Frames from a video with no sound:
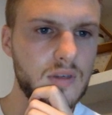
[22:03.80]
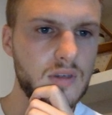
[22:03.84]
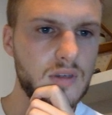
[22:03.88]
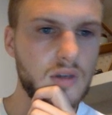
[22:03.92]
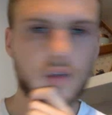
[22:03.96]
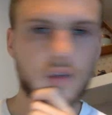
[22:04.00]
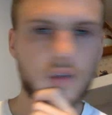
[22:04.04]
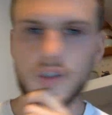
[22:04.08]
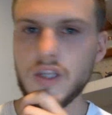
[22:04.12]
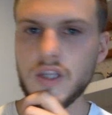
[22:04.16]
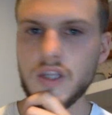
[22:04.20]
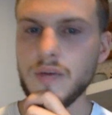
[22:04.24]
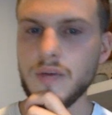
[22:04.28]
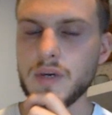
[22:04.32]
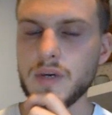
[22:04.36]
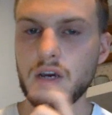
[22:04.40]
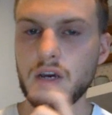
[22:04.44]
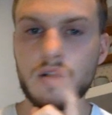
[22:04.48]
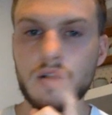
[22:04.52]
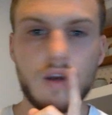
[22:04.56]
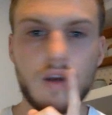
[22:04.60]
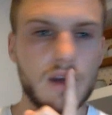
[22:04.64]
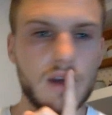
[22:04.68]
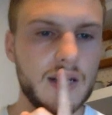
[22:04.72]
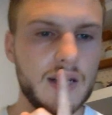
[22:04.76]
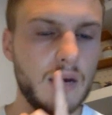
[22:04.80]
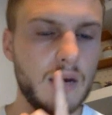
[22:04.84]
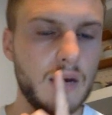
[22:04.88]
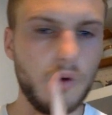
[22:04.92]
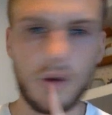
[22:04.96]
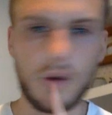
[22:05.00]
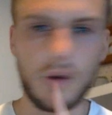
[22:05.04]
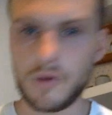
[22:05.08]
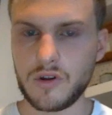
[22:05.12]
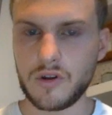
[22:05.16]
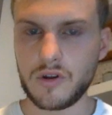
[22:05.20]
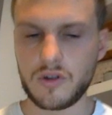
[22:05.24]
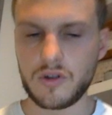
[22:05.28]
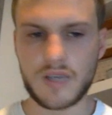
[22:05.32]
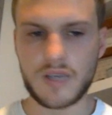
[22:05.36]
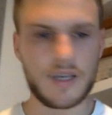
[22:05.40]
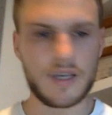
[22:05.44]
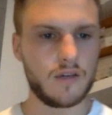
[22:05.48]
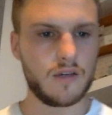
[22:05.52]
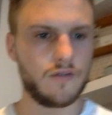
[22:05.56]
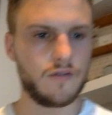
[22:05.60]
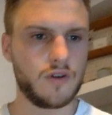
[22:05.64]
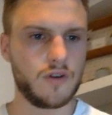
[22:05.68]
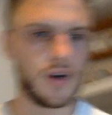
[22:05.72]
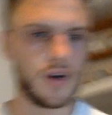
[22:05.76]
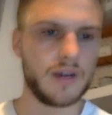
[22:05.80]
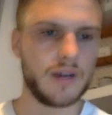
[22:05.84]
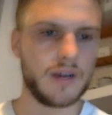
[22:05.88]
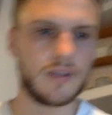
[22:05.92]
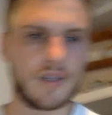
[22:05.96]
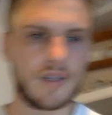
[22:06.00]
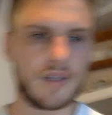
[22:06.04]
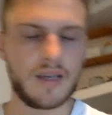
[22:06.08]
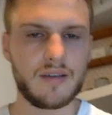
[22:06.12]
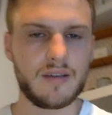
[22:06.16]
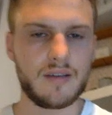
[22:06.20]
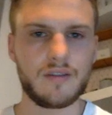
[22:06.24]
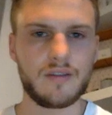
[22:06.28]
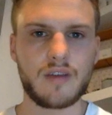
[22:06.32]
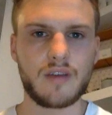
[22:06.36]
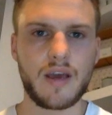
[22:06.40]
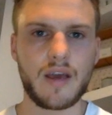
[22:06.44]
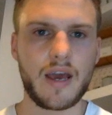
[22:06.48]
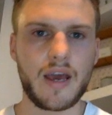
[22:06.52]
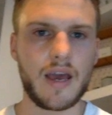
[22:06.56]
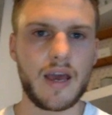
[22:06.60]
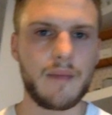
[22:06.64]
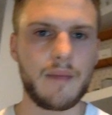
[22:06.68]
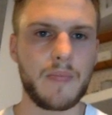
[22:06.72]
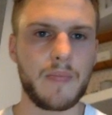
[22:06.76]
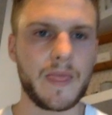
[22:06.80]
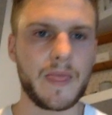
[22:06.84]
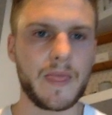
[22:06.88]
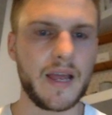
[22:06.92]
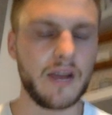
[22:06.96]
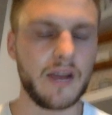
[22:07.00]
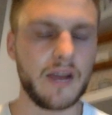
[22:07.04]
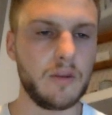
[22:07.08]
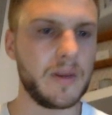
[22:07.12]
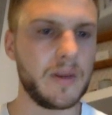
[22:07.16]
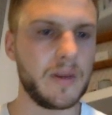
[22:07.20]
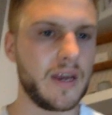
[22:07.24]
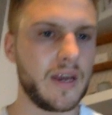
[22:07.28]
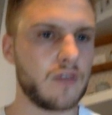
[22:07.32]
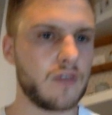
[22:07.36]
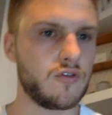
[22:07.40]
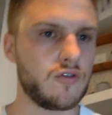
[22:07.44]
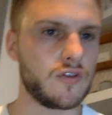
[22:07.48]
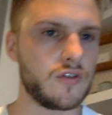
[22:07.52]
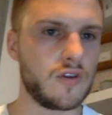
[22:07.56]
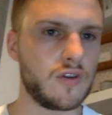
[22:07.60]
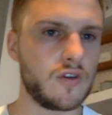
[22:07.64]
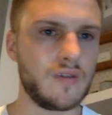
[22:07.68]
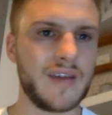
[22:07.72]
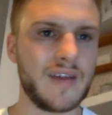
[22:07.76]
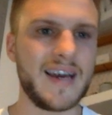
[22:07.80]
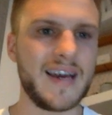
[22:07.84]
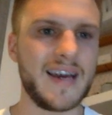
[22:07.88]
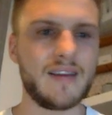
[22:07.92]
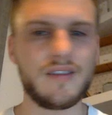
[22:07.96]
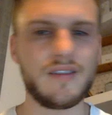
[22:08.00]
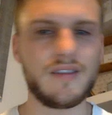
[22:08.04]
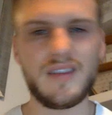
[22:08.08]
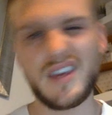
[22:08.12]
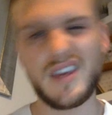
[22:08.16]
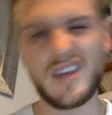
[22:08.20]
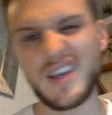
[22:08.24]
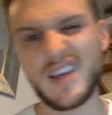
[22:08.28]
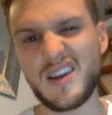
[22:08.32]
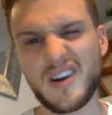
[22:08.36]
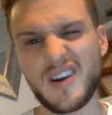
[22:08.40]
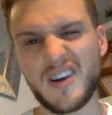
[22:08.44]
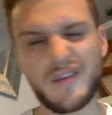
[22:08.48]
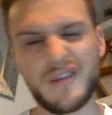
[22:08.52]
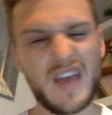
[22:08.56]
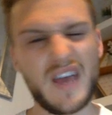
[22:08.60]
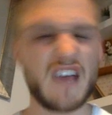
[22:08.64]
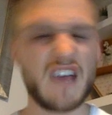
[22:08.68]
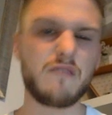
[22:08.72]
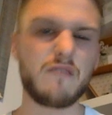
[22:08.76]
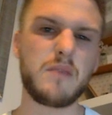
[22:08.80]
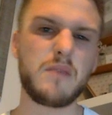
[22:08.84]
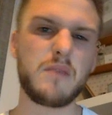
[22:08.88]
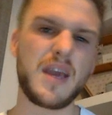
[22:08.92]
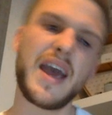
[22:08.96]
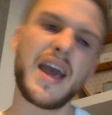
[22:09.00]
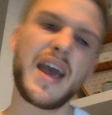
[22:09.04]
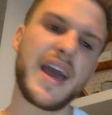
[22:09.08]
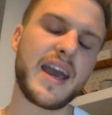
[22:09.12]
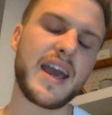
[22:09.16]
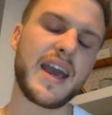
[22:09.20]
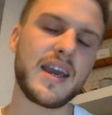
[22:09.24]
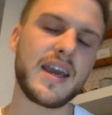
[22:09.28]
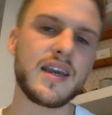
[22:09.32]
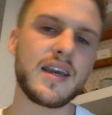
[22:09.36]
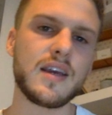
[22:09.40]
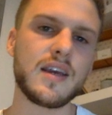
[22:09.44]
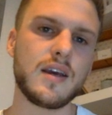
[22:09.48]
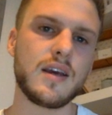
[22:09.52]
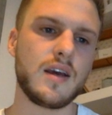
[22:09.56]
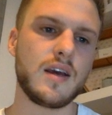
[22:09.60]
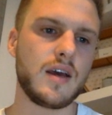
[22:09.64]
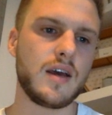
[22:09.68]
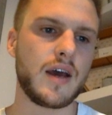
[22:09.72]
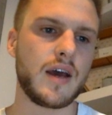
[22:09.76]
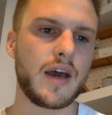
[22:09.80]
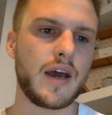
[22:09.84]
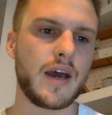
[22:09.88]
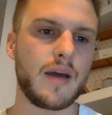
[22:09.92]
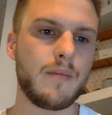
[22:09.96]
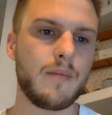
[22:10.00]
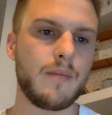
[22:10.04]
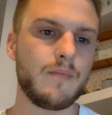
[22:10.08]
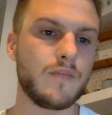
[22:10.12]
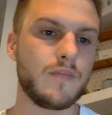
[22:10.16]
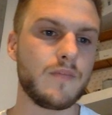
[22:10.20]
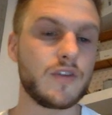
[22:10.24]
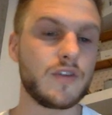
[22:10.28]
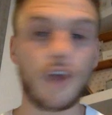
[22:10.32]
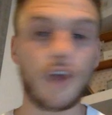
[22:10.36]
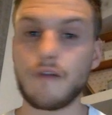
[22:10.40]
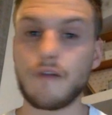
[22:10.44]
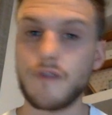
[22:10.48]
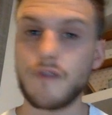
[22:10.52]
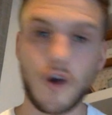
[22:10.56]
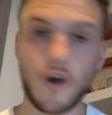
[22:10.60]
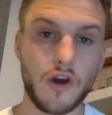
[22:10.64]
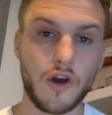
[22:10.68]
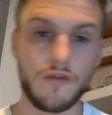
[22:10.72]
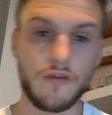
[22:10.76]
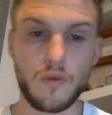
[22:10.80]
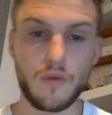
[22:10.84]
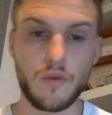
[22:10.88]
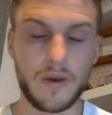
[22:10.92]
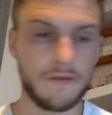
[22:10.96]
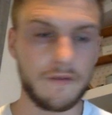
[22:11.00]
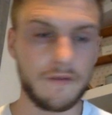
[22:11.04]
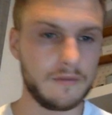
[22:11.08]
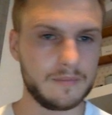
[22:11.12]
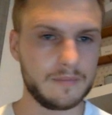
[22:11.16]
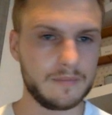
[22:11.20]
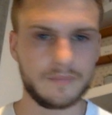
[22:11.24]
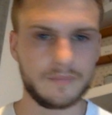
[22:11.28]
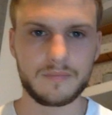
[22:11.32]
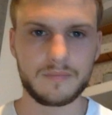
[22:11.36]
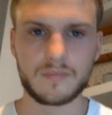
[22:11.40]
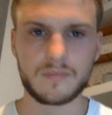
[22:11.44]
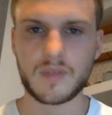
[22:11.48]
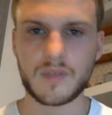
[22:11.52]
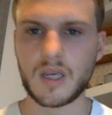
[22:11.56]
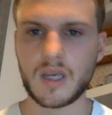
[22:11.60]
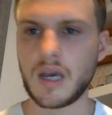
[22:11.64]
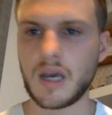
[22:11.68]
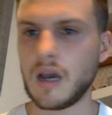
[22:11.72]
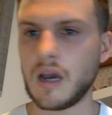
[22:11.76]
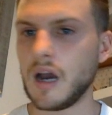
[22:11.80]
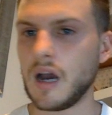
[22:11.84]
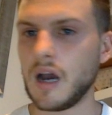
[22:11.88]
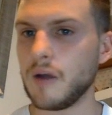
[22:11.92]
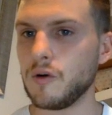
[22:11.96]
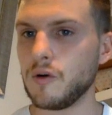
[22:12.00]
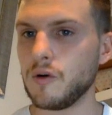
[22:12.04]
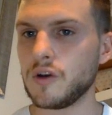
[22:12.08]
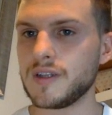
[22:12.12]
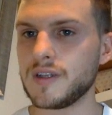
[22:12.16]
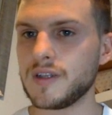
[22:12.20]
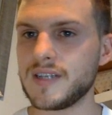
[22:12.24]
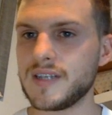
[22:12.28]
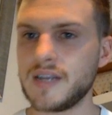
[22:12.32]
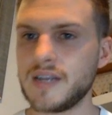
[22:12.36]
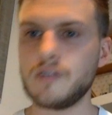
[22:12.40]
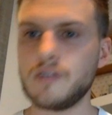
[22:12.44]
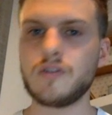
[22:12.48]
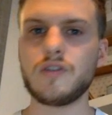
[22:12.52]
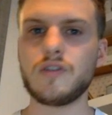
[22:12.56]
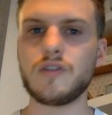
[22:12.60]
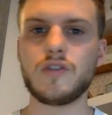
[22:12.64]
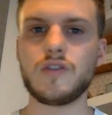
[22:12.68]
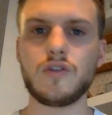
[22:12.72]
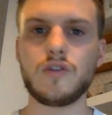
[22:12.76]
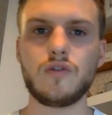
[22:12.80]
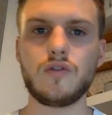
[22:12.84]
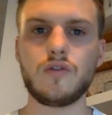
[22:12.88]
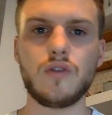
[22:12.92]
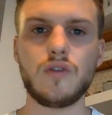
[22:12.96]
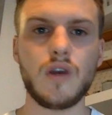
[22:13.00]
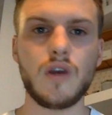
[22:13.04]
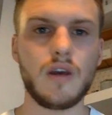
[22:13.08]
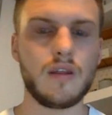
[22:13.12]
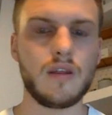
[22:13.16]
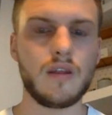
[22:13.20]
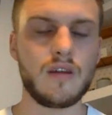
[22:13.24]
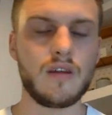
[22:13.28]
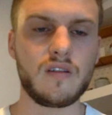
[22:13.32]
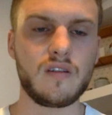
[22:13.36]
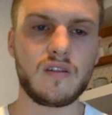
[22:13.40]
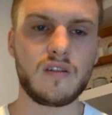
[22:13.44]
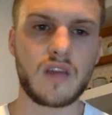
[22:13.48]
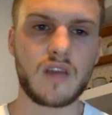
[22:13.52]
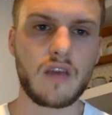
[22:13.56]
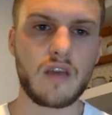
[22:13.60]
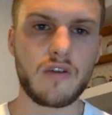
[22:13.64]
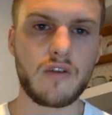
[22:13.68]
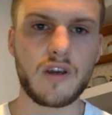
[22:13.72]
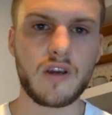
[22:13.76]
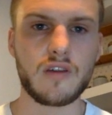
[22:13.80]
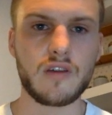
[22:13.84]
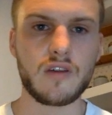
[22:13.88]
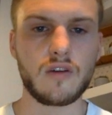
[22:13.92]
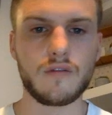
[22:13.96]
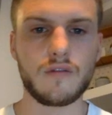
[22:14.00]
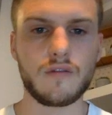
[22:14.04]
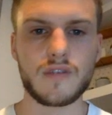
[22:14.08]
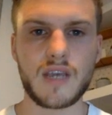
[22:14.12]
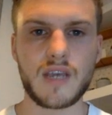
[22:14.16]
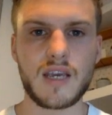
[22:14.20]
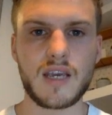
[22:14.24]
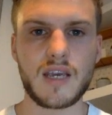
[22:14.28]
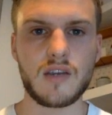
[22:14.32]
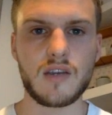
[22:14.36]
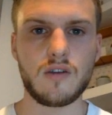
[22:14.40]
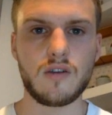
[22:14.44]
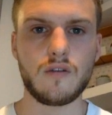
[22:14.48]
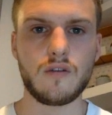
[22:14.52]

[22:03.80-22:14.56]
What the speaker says: So there we go. Now what I want to take you through, guys, is a little bit extra. So that is the kind of FBA stuff over with. I will continue to do this series of taking you